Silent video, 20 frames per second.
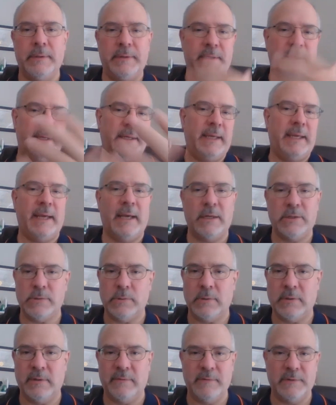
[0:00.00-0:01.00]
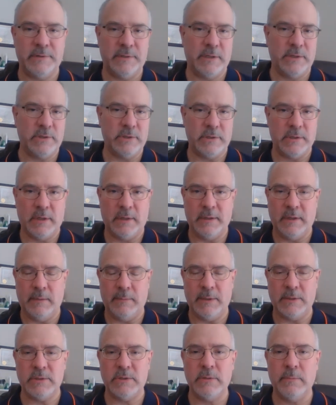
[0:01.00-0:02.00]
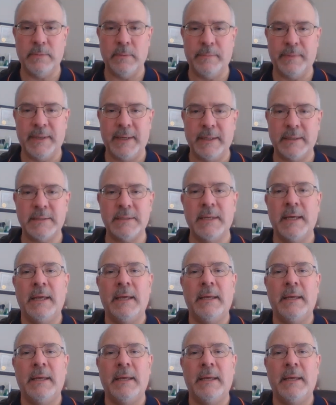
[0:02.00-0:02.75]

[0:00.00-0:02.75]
and then in casual conversation talking about super PACs,